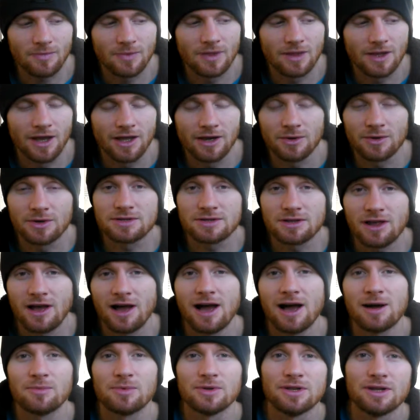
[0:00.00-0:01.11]
Anyway, so that
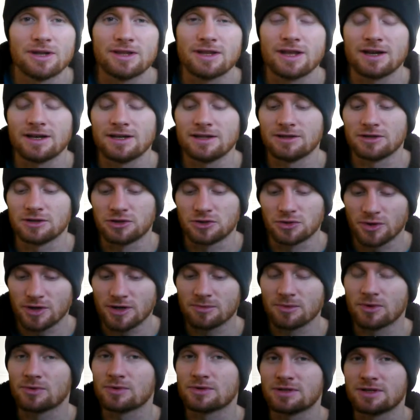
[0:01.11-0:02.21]
happened, and then in the dream
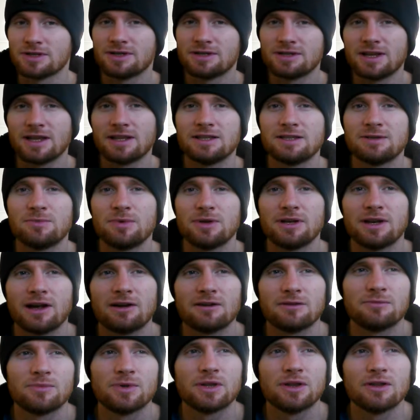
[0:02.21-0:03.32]
it was this centipede. Now
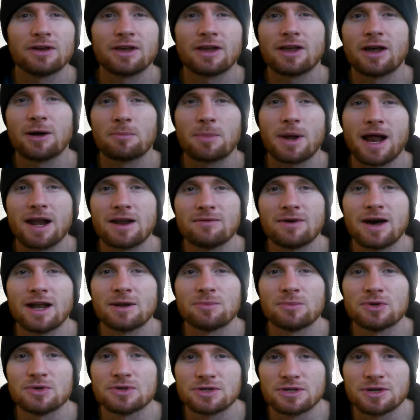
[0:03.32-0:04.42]
I've been looking up kind of
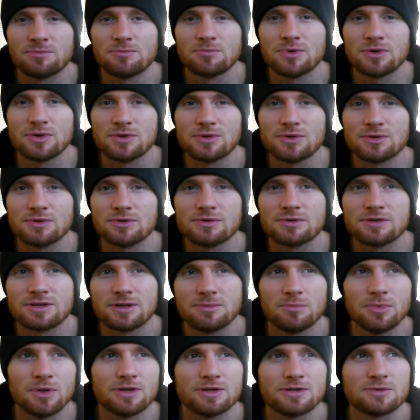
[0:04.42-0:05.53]
animal
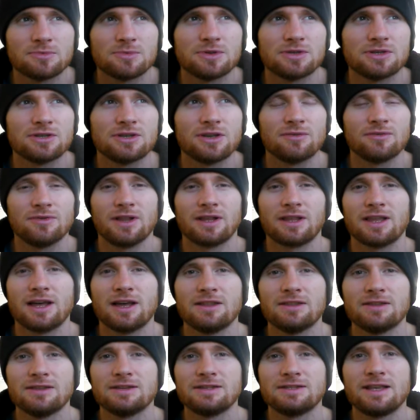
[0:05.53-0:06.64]
symbolism and stuff like that,
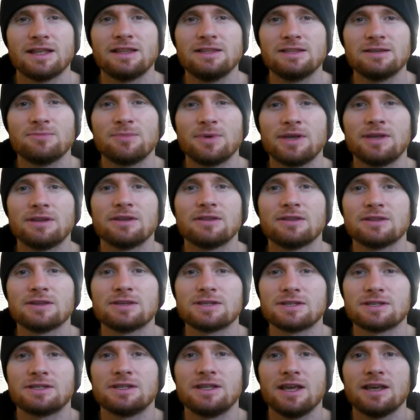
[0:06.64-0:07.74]
and the centipede and the
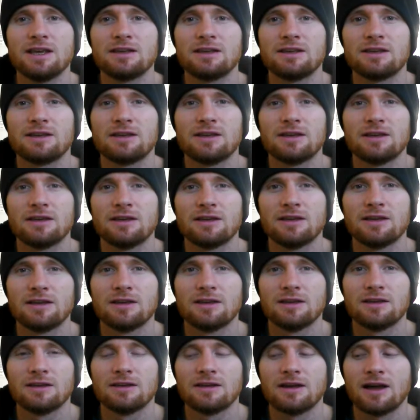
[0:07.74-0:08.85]
snake,
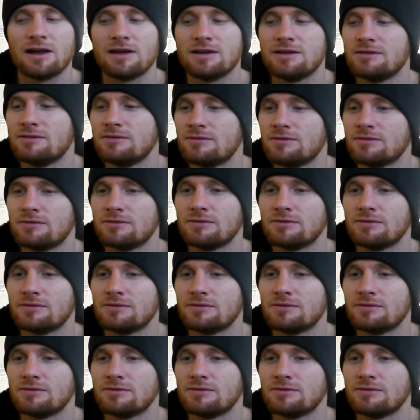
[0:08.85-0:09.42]
I've